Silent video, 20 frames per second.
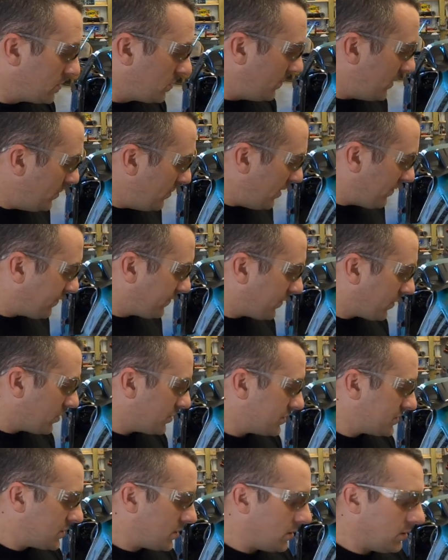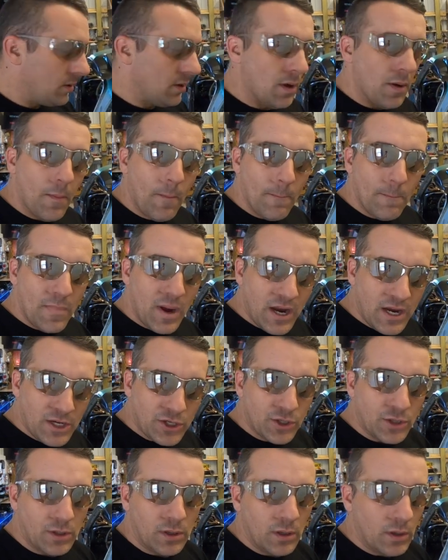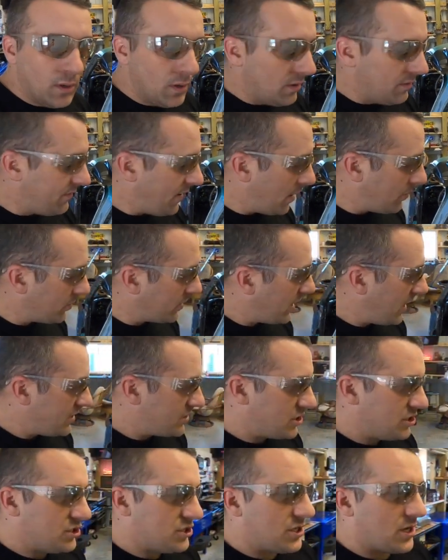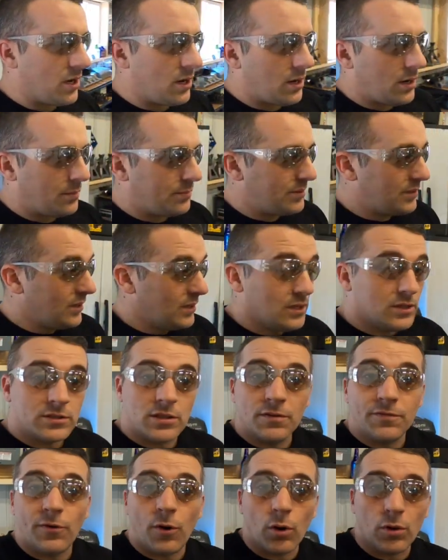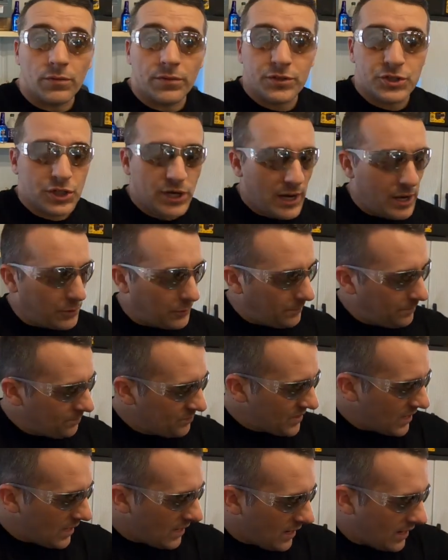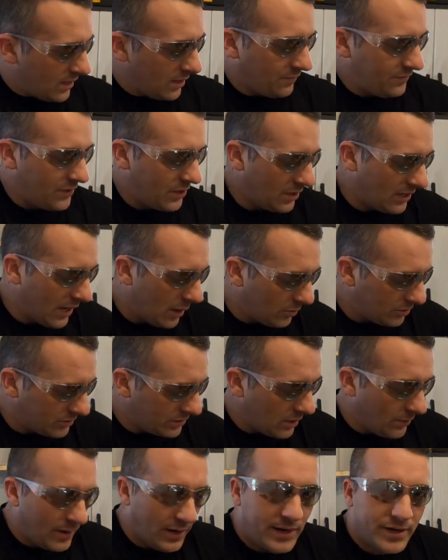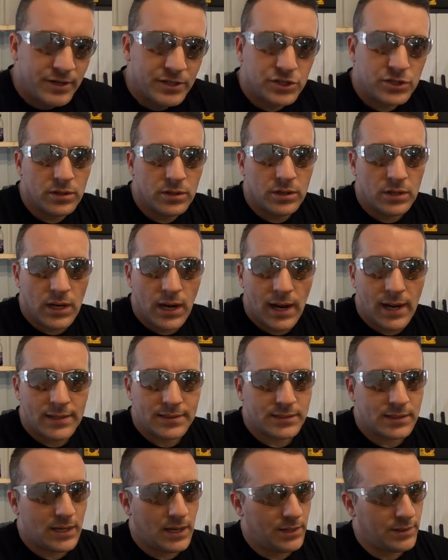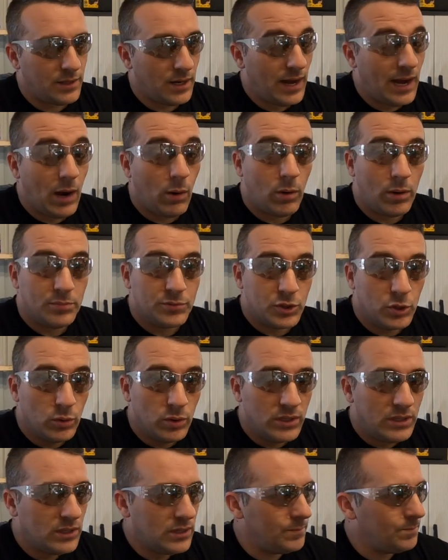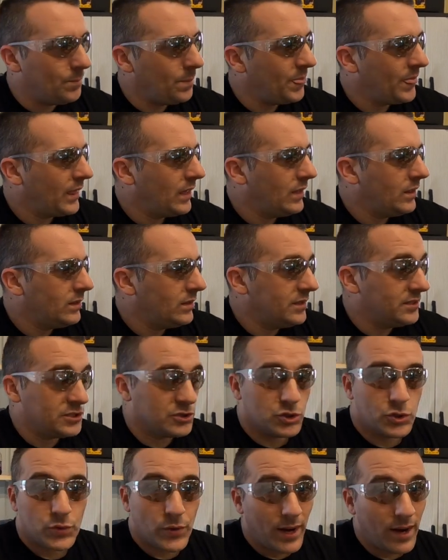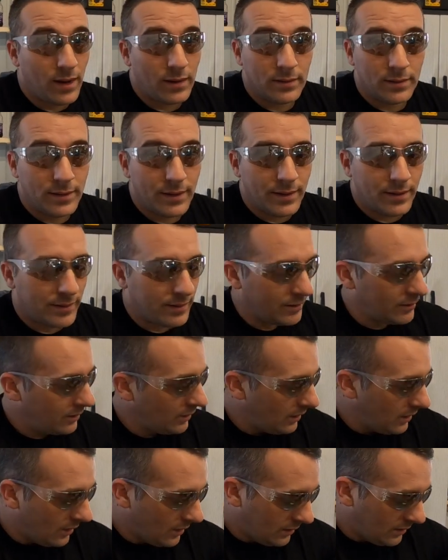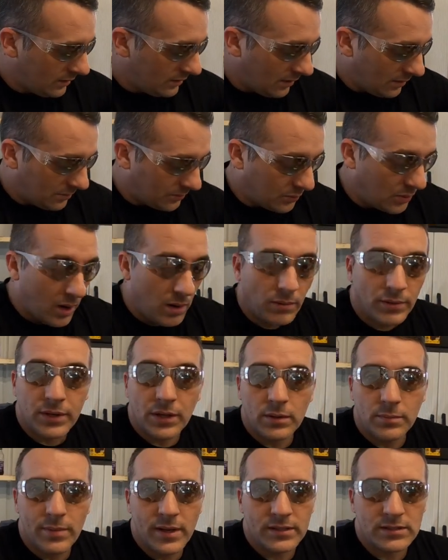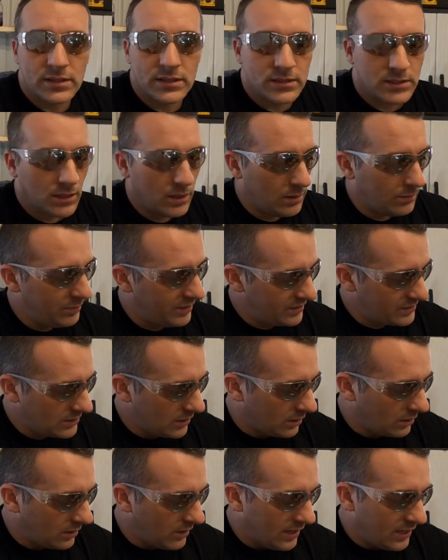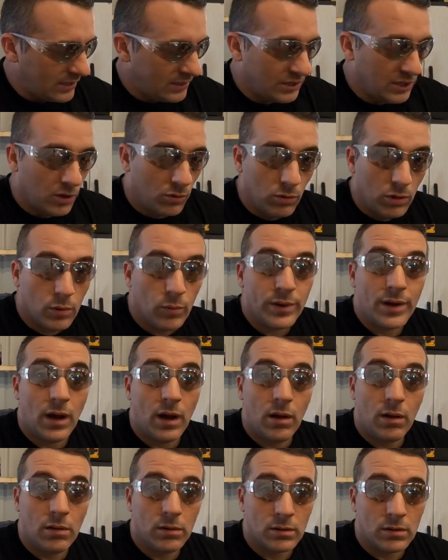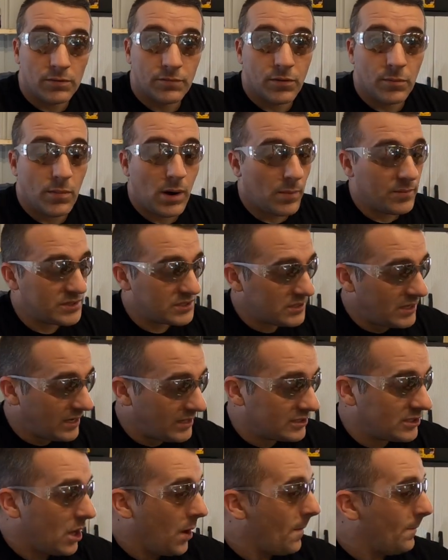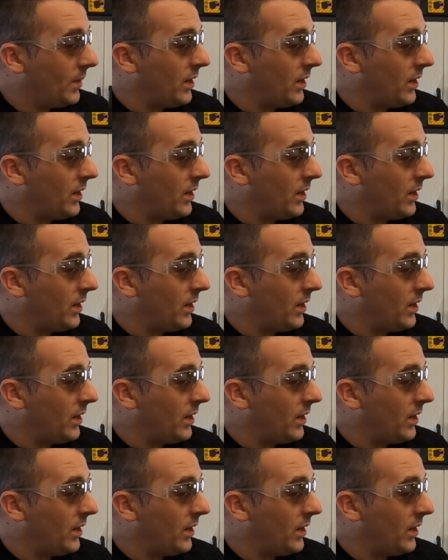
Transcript: This will be my first major fabrication job so far on the channel. And I figured I would come out here you guys kind of how I'm doing it. This is trial and error. I'm probably gonna mess this up, but it's all right. You know what? We all learn from our mistakes.